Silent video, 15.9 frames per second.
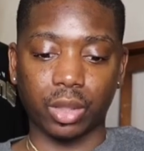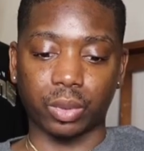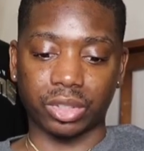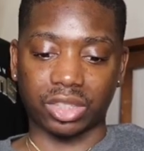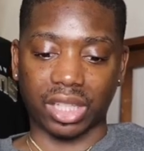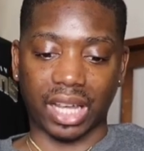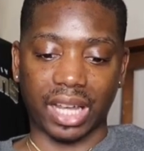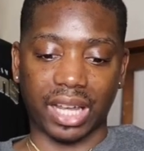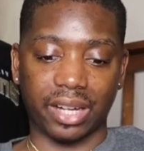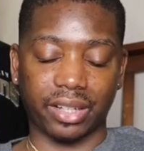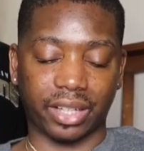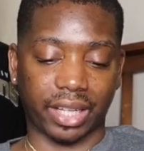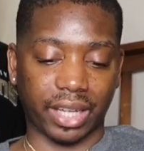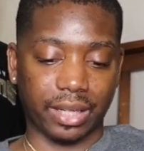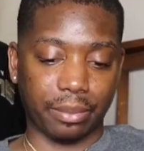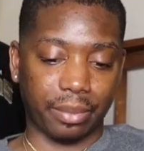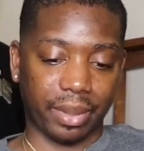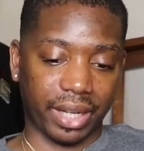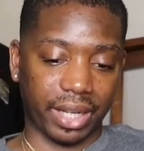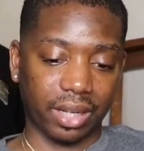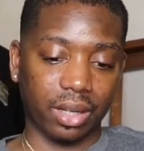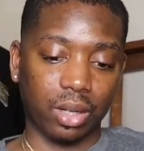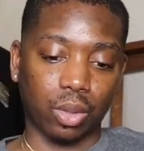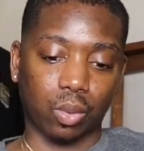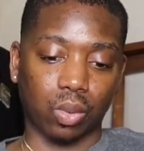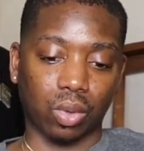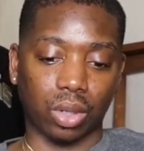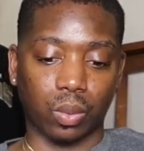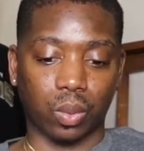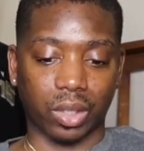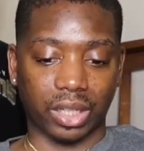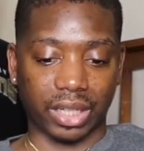retired, came back,
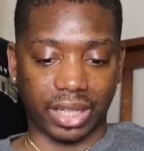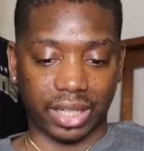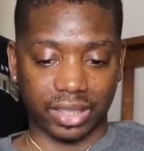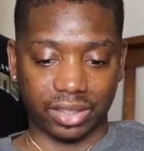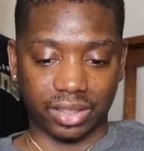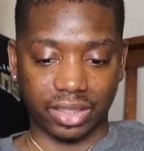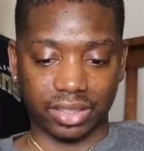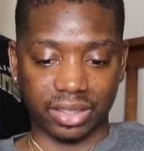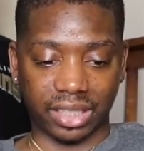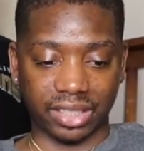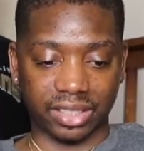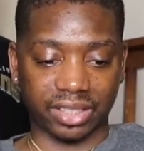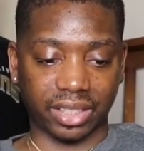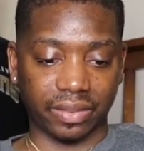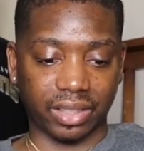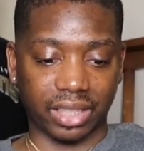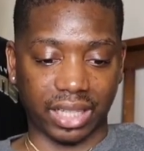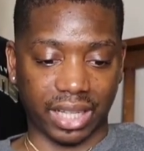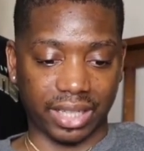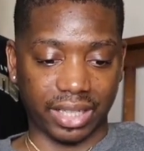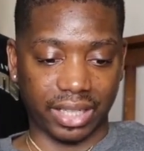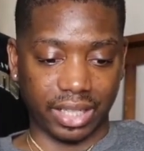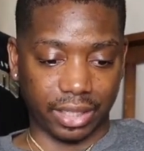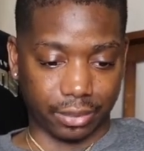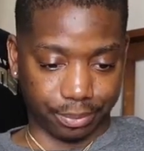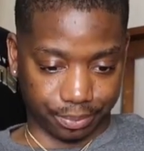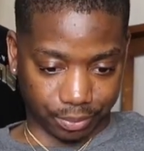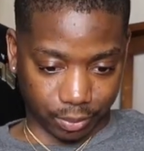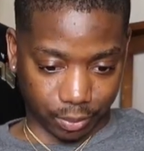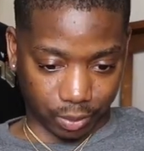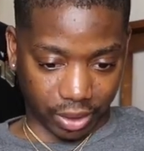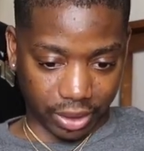won one in 96, 97, and 98,
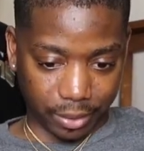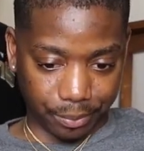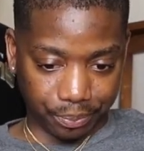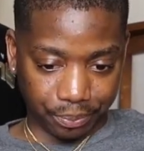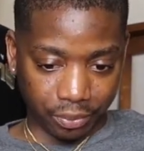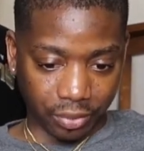right?